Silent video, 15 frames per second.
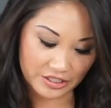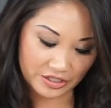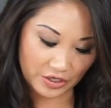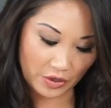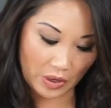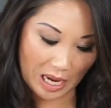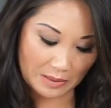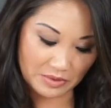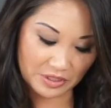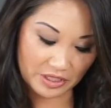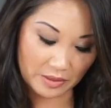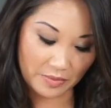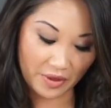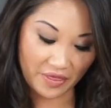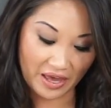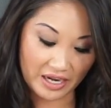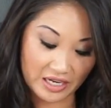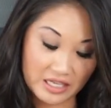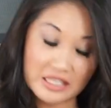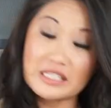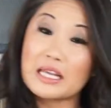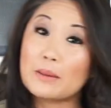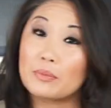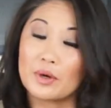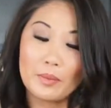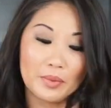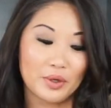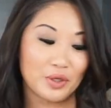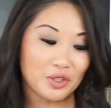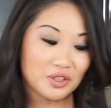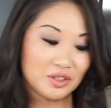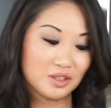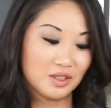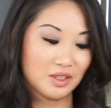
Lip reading: so I'm just gonna put that in a separate bowl.